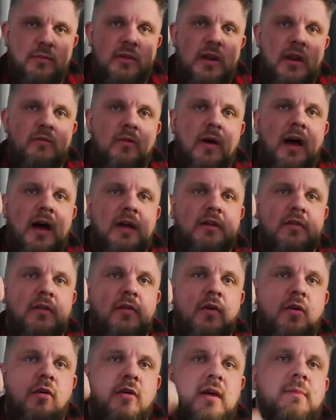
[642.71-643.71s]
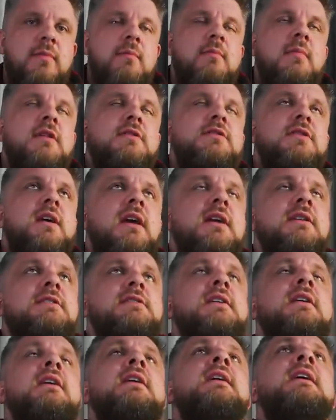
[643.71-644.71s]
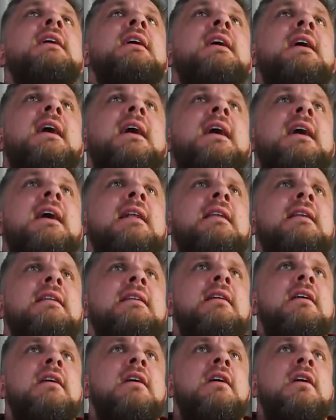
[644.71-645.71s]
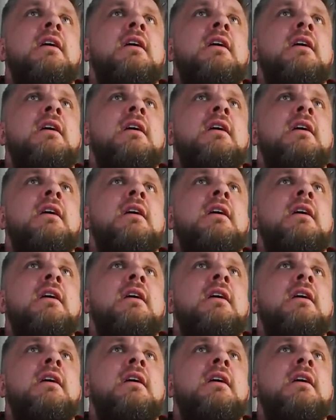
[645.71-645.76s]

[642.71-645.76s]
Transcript: when I racked the log up in my chest, and